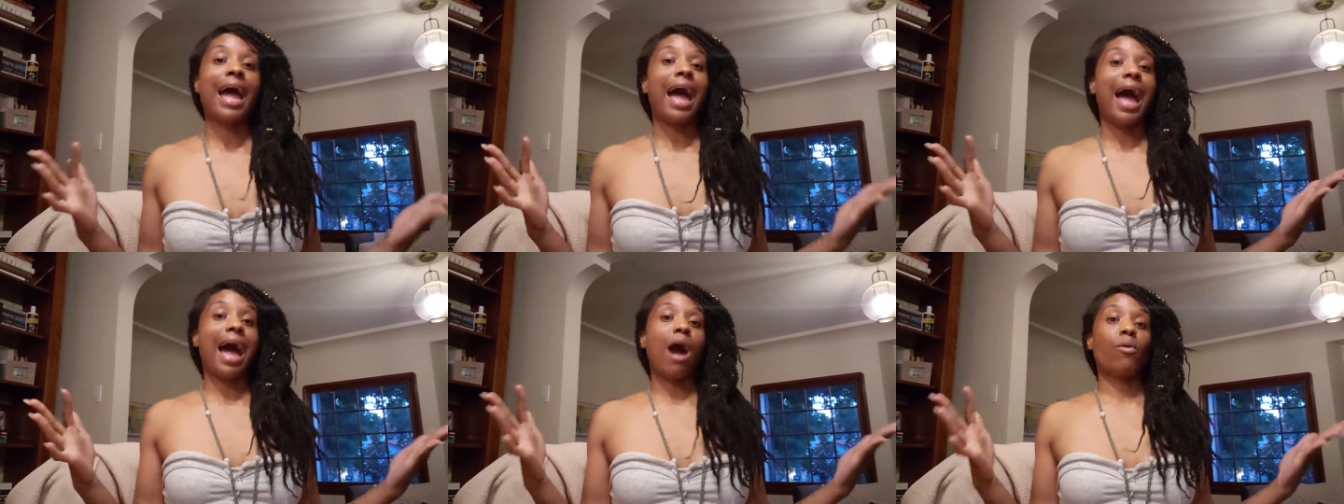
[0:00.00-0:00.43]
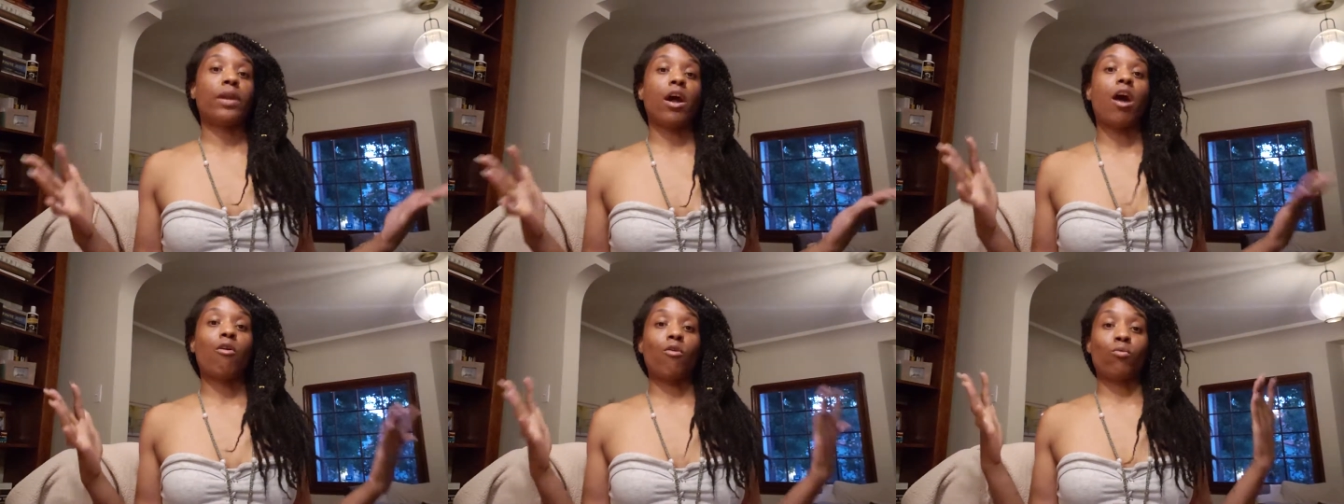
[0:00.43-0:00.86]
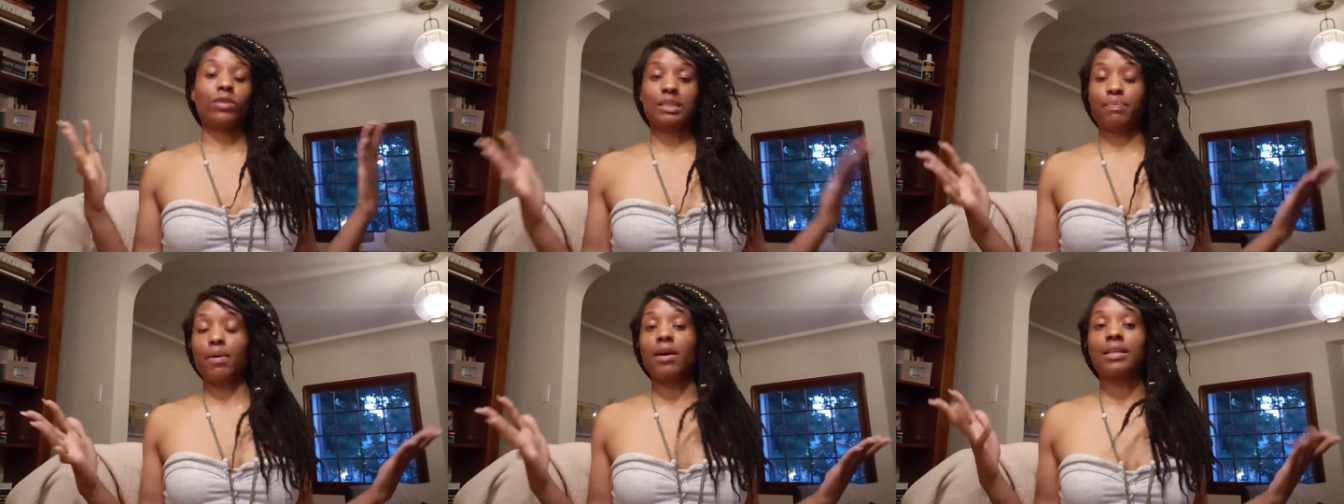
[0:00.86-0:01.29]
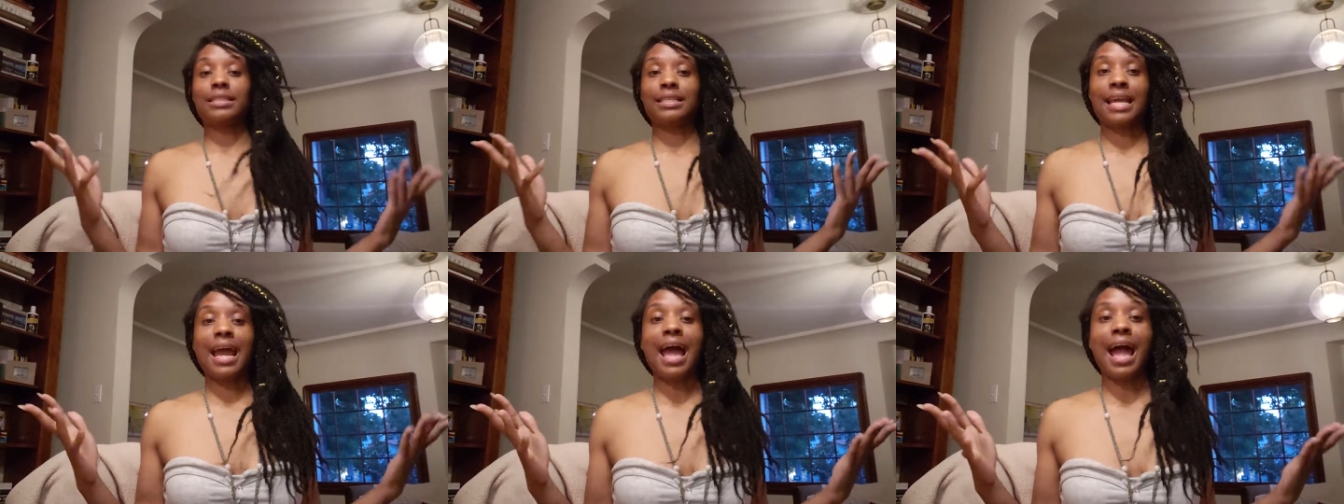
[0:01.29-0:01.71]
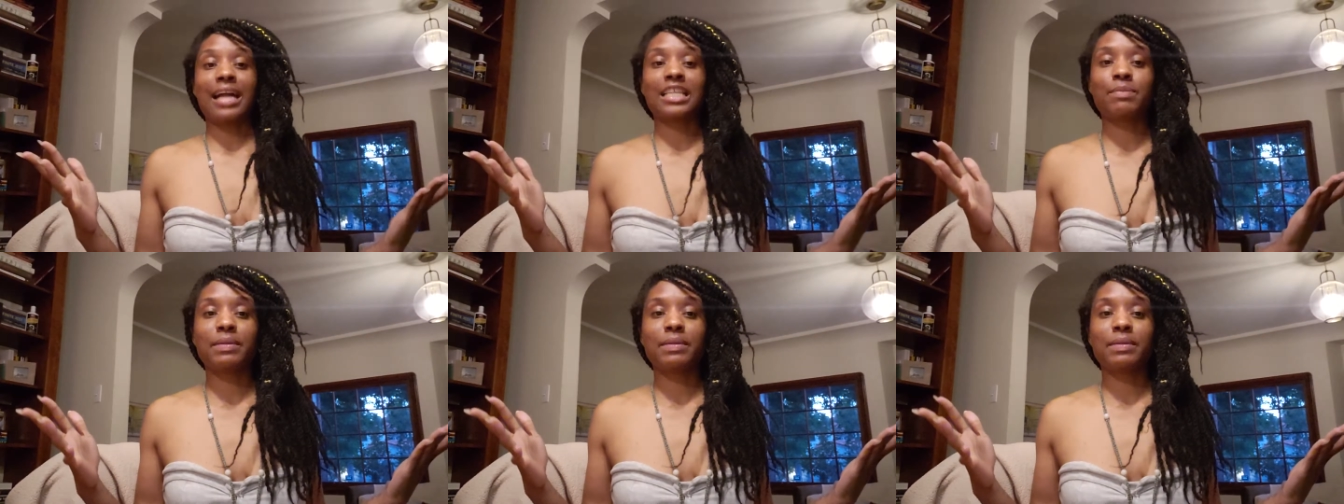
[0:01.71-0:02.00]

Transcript: how it responds and acts.